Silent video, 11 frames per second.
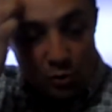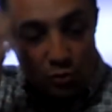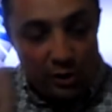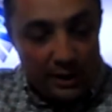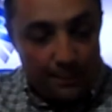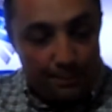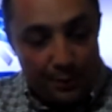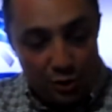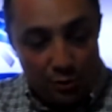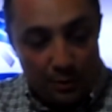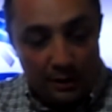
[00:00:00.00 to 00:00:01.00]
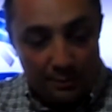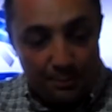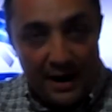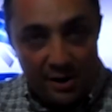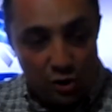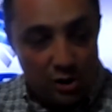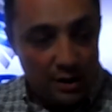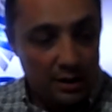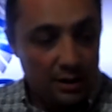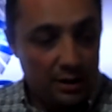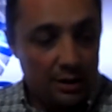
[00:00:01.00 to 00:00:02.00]
control channel push and patch
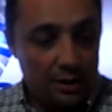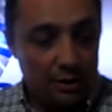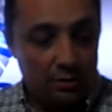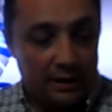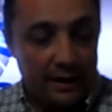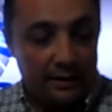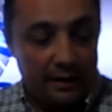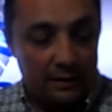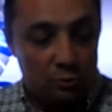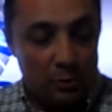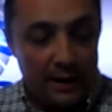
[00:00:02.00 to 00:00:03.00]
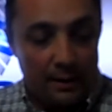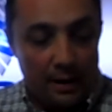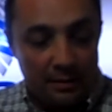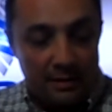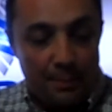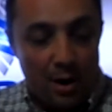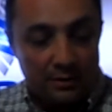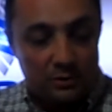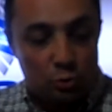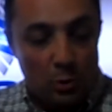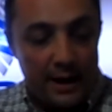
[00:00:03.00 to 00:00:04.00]
you can, and it's
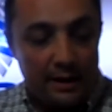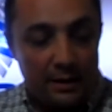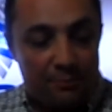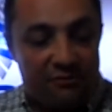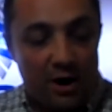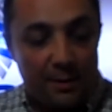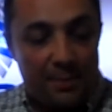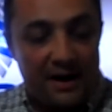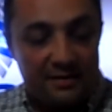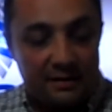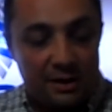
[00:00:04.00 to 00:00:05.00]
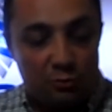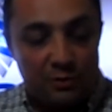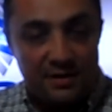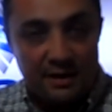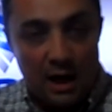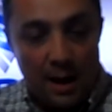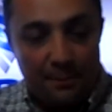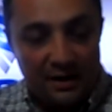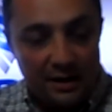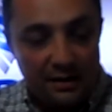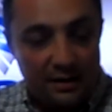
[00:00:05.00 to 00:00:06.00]
about 24% increase in
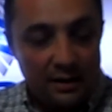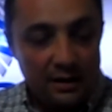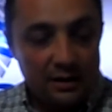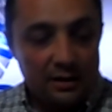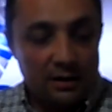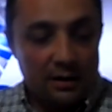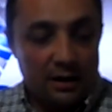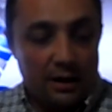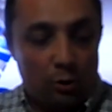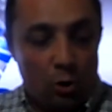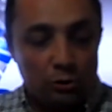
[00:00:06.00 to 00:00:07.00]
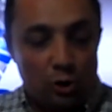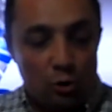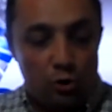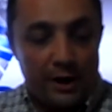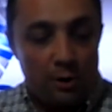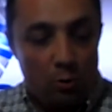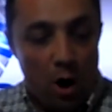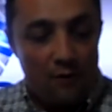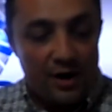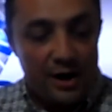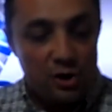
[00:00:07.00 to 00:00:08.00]
uplink control channel
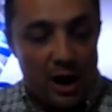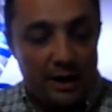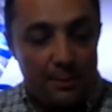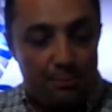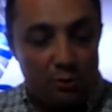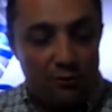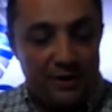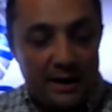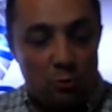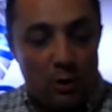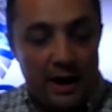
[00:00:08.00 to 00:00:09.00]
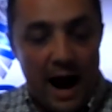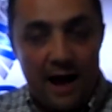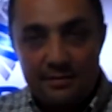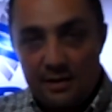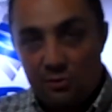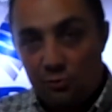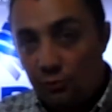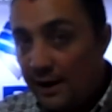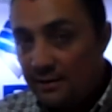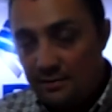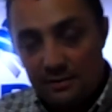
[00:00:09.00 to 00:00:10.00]
coverage and improve network access
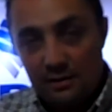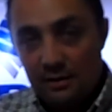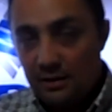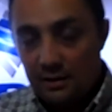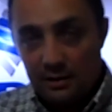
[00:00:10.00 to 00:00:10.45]
rate.